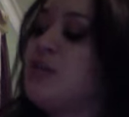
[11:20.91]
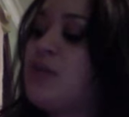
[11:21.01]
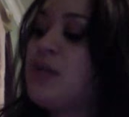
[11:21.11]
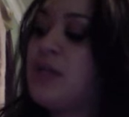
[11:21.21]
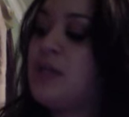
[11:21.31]

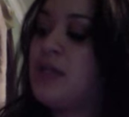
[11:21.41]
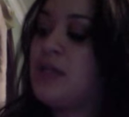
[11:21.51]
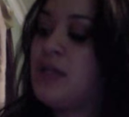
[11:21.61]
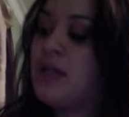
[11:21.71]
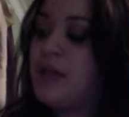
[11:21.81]
we're going to
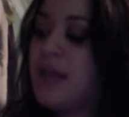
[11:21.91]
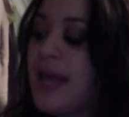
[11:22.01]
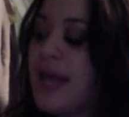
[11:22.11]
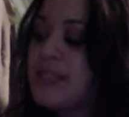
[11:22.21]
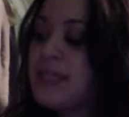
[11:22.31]

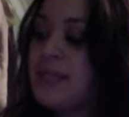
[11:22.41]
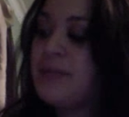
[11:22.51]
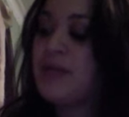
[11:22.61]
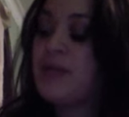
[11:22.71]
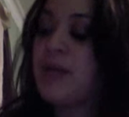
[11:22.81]
lastly
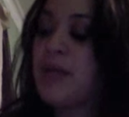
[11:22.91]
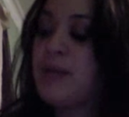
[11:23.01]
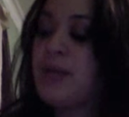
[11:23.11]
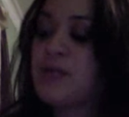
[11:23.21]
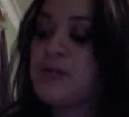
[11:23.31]
pick your body
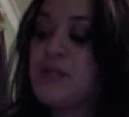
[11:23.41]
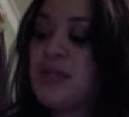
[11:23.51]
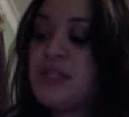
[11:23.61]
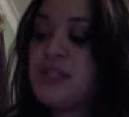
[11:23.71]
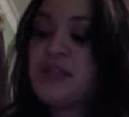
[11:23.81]
products. Would you
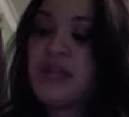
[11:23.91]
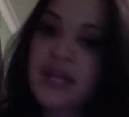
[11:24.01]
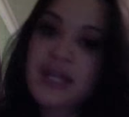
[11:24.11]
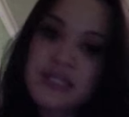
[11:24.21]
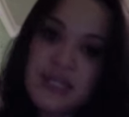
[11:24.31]
like to do your
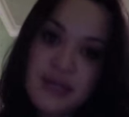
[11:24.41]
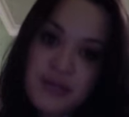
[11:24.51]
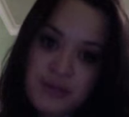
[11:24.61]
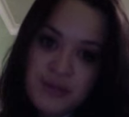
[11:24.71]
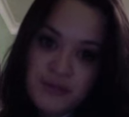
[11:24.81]
hand set
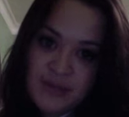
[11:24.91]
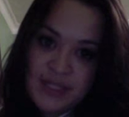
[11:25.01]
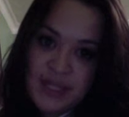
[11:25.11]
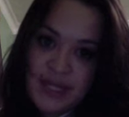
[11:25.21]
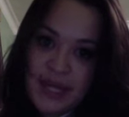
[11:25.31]
or your foot
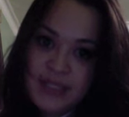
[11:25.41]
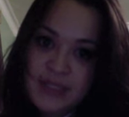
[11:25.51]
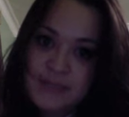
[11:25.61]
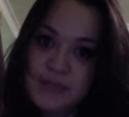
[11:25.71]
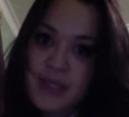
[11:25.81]
set next?
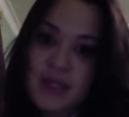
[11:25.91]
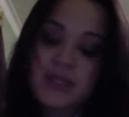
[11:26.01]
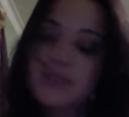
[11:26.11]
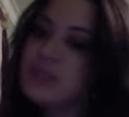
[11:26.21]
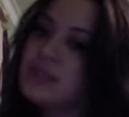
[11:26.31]

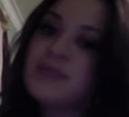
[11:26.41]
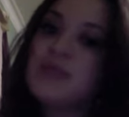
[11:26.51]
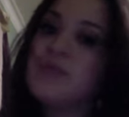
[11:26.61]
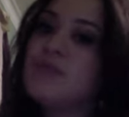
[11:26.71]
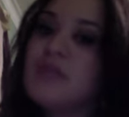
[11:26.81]
Let's say somebody
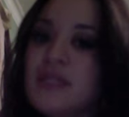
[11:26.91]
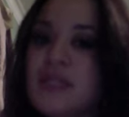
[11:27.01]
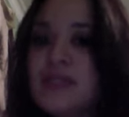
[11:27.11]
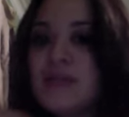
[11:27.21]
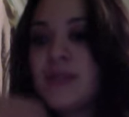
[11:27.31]
really
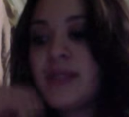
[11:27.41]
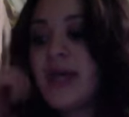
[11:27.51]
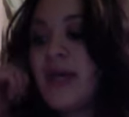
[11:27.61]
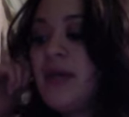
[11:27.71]
doesn't want that,